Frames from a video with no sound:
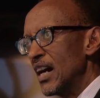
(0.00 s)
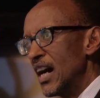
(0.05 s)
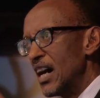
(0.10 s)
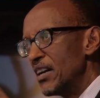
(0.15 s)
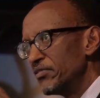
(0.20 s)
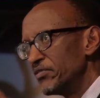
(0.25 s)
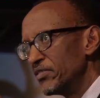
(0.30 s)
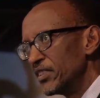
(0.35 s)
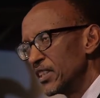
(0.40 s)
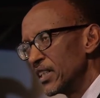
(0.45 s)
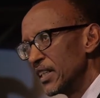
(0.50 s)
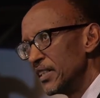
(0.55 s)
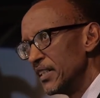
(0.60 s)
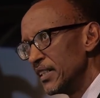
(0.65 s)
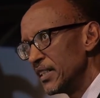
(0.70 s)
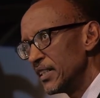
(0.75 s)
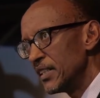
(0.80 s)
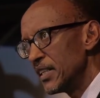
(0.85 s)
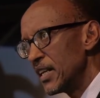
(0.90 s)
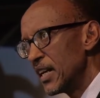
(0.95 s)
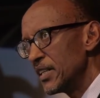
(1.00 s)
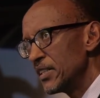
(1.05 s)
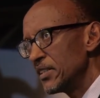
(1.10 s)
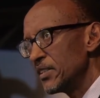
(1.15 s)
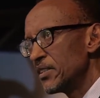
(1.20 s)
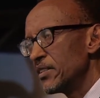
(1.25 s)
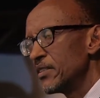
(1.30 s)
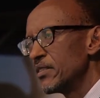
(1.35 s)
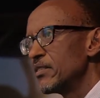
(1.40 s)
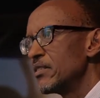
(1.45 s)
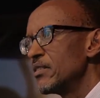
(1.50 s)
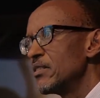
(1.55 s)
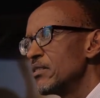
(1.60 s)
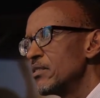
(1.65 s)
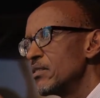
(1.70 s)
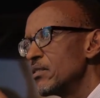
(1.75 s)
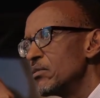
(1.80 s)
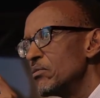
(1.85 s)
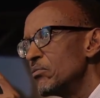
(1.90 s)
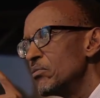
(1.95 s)
African leaders,
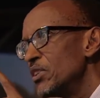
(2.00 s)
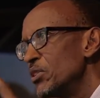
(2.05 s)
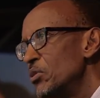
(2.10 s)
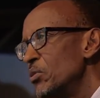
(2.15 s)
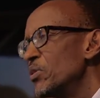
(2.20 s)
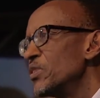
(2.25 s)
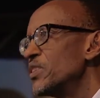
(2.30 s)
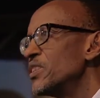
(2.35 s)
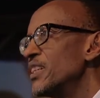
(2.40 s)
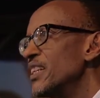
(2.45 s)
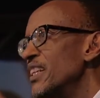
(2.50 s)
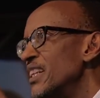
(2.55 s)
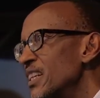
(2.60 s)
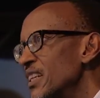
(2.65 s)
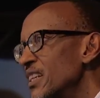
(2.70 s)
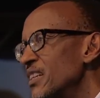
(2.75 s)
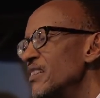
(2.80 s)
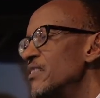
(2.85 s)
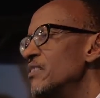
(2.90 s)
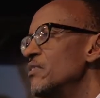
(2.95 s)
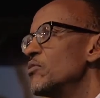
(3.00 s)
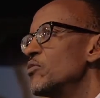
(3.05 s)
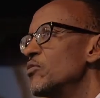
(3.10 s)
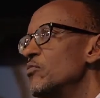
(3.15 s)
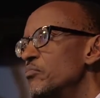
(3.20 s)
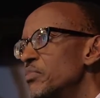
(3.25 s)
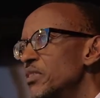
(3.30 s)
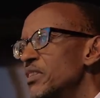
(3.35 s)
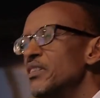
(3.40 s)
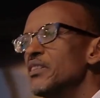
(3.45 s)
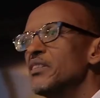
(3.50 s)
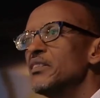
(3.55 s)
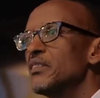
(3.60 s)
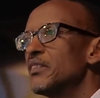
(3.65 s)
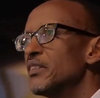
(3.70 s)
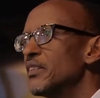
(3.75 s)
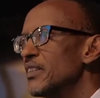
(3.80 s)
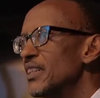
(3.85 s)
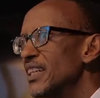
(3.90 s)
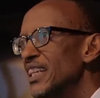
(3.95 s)
we don't need to
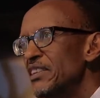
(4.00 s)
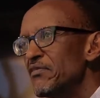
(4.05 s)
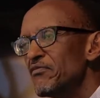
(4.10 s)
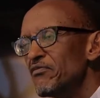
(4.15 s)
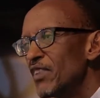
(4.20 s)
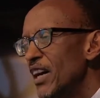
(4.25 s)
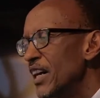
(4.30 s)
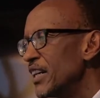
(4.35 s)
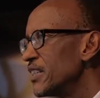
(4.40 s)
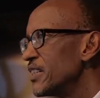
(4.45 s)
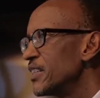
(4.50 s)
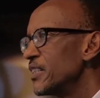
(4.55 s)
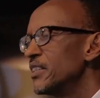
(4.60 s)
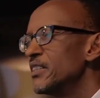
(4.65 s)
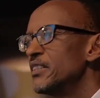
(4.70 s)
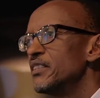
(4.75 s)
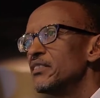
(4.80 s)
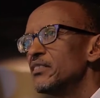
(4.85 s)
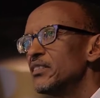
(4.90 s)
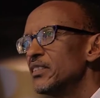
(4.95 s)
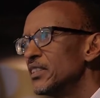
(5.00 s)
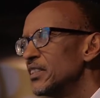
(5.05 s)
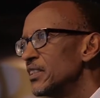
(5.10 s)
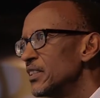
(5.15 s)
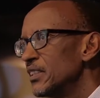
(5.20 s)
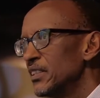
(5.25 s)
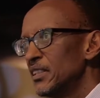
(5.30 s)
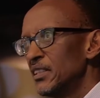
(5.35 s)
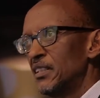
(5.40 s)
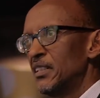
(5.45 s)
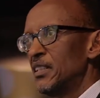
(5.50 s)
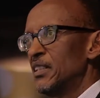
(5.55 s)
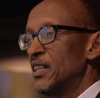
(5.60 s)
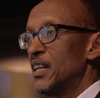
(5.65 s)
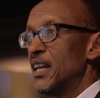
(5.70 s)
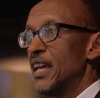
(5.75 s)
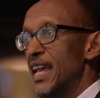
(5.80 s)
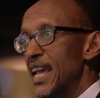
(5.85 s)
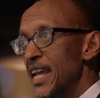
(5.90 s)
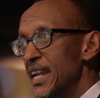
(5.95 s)
be invited
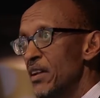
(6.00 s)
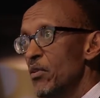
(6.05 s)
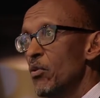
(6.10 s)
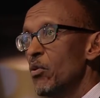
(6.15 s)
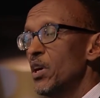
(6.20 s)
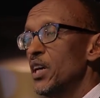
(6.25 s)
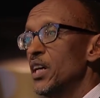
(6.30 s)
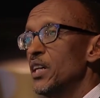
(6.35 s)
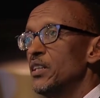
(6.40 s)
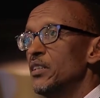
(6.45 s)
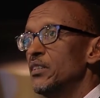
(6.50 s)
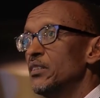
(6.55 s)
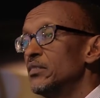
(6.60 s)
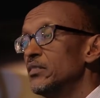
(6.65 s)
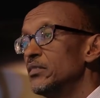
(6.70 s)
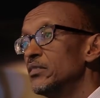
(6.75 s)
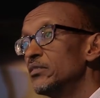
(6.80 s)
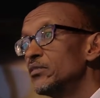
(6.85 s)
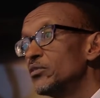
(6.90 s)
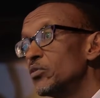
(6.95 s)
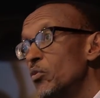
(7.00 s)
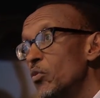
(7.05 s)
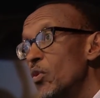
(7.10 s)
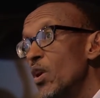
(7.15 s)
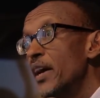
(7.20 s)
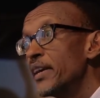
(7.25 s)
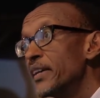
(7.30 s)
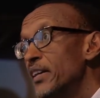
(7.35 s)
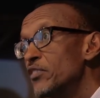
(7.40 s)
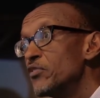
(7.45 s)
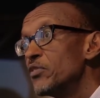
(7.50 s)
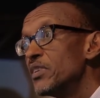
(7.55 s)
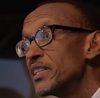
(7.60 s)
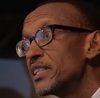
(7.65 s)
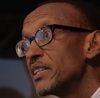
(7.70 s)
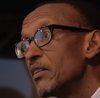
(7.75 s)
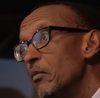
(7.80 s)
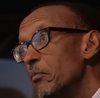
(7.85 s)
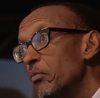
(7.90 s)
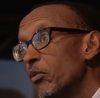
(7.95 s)
anywhere to go and
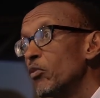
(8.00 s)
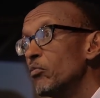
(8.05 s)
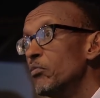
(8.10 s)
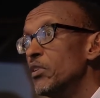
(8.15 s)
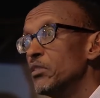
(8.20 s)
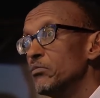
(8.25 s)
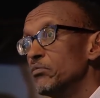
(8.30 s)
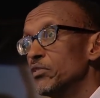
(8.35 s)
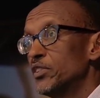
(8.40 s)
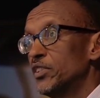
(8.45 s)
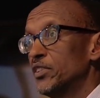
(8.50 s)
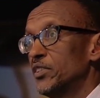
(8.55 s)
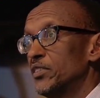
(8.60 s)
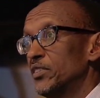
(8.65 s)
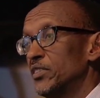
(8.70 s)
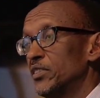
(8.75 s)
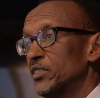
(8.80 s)
address our problems